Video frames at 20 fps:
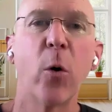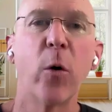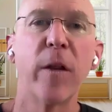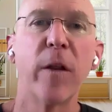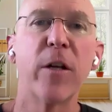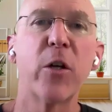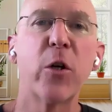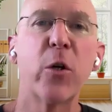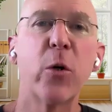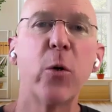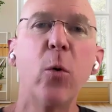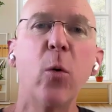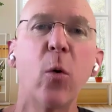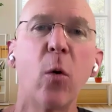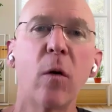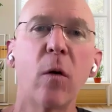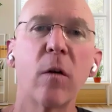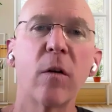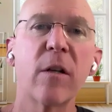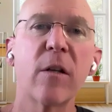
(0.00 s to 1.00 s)
or the
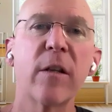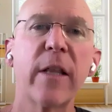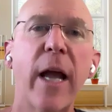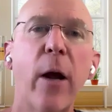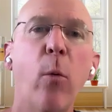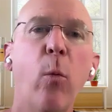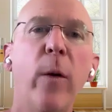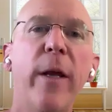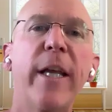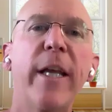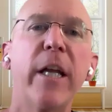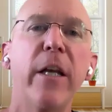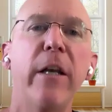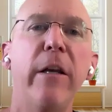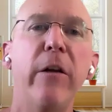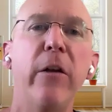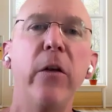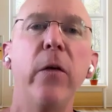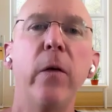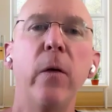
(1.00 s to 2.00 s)
tools that we
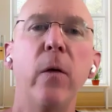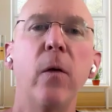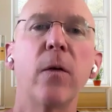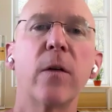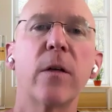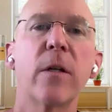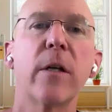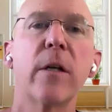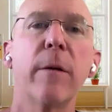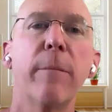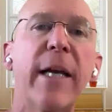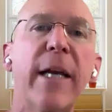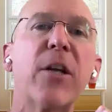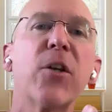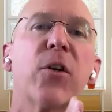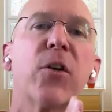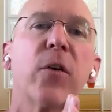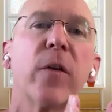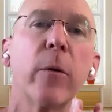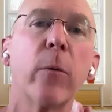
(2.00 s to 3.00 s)
can use to
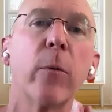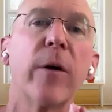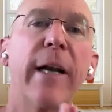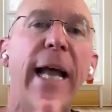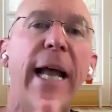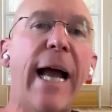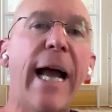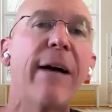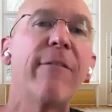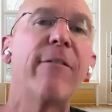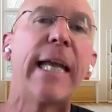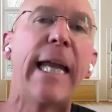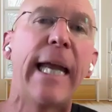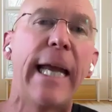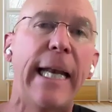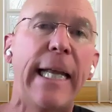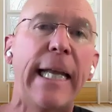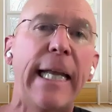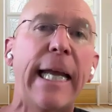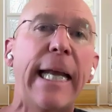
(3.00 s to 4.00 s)
make sure that we're
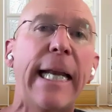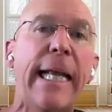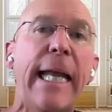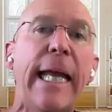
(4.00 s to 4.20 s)
navigating.